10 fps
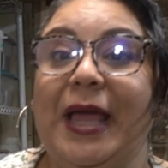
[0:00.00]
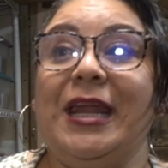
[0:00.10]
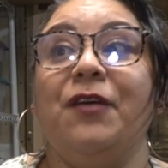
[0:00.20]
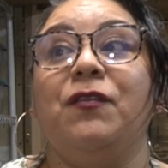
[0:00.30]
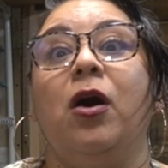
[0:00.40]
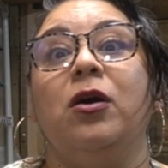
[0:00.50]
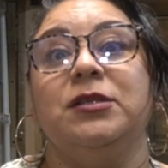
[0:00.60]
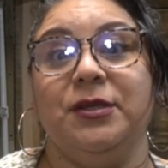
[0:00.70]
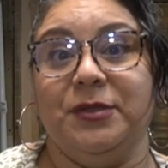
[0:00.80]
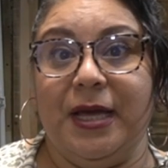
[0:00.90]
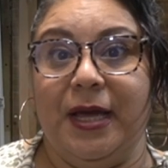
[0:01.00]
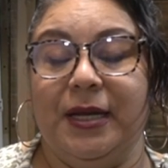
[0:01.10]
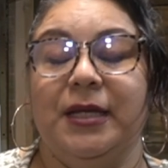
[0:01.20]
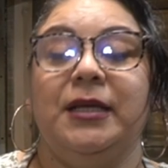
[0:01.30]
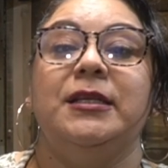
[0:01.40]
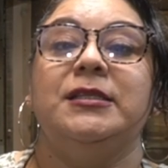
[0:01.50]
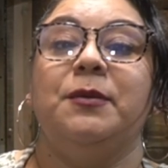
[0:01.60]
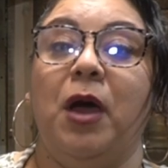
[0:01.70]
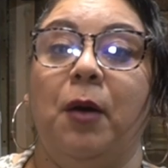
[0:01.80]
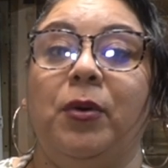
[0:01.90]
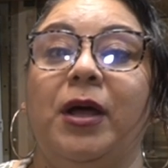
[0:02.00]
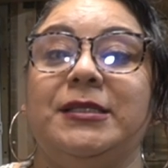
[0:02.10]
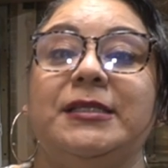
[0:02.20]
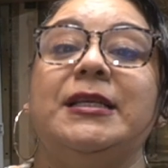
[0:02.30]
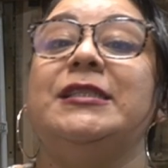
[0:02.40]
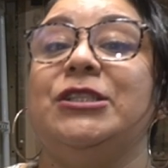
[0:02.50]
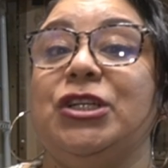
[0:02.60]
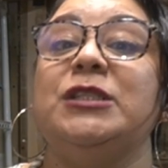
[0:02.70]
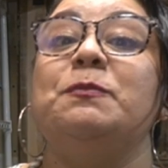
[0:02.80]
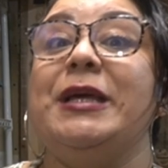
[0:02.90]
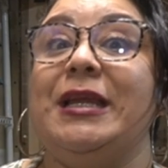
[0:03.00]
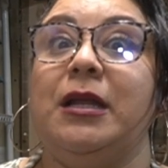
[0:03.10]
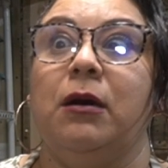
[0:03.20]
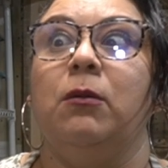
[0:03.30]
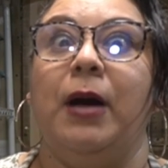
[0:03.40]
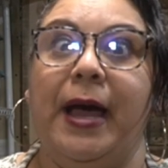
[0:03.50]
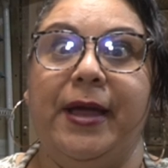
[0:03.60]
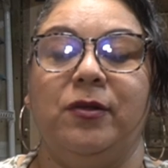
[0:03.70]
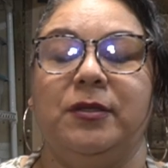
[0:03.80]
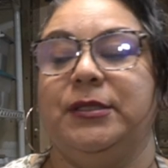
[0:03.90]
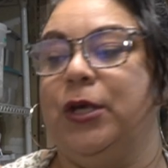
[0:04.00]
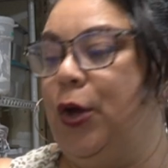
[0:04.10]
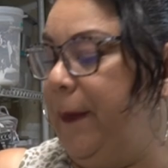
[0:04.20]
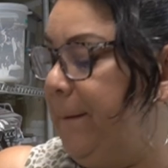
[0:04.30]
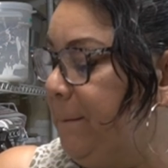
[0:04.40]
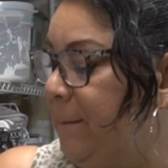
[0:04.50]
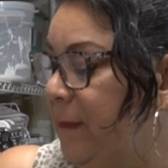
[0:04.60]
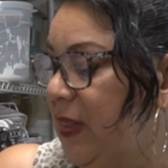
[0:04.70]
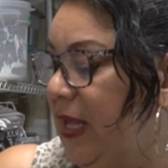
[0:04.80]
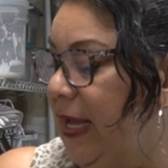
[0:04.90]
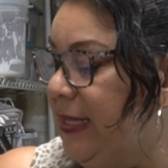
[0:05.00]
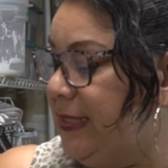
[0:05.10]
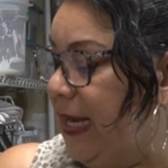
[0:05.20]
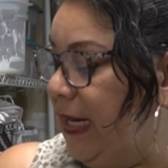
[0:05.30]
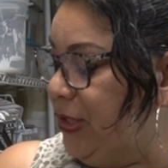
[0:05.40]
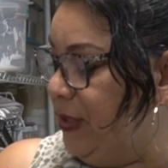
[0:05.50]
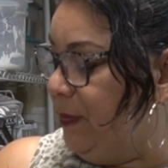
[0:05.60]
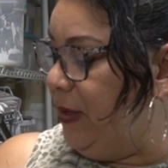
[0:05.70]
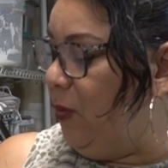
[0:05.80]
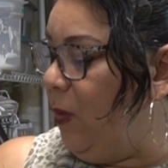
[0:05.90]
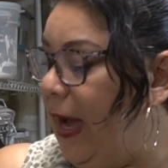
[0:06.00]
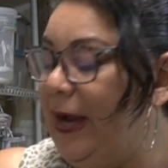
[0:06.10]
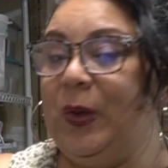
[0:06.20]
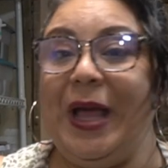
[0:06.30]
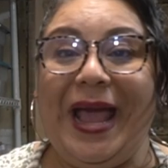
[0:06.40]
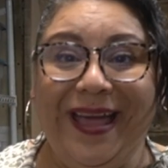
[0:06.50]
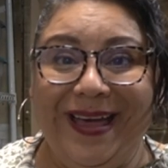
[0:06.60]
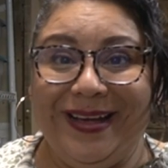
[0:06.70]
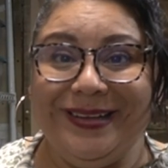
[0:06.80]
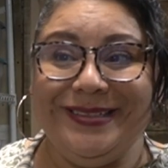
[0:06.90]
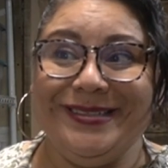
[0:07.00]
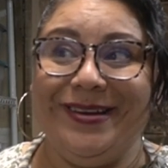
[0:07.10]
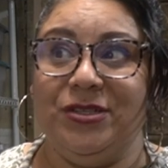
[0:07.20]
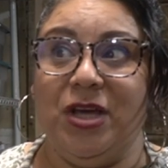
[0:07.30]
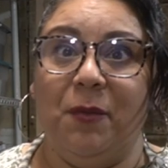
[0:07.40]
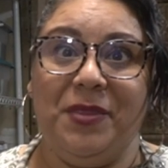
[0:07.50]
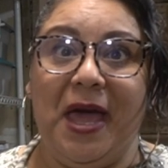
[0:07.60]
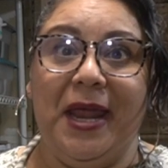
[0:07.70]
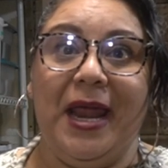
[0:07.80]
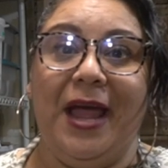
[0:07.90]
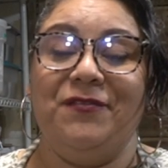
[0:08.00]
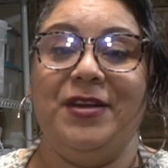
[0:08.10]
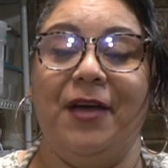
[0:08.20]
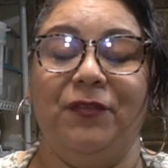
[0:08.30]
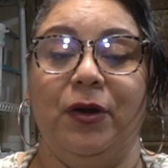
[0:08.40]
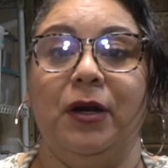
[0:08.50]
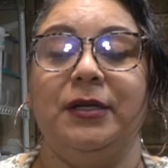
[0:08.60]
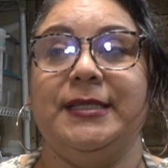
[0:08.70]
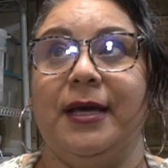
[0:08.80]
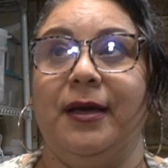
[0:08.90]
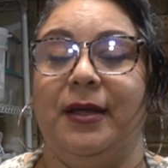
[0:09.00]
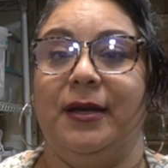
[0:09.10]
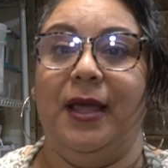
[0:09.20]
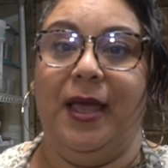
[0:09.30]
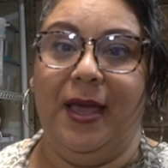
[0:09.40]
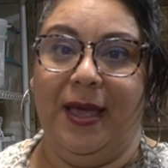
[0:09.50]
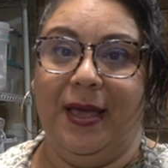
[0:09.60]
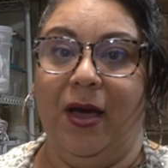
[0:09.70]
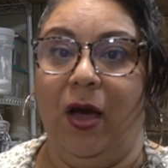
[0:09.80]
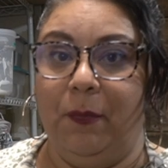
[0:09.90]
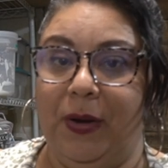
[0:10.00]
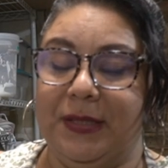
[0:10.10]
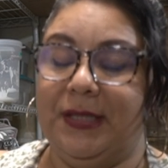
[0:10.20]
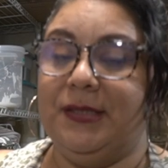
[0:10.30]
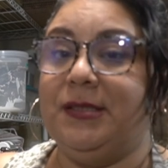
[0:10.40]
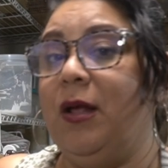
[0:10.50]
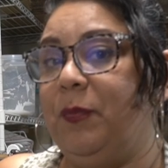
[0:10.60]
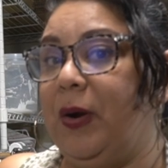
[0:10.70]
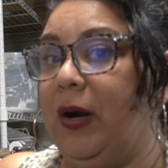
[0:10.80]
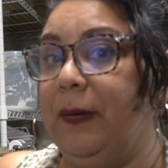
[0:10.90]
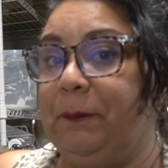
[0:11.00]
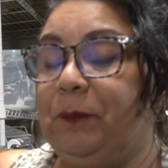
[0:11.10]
And I've also done some hot process. It's just been a while. So it's actually been a while. And on top of that, I've never done a hot process soap bar.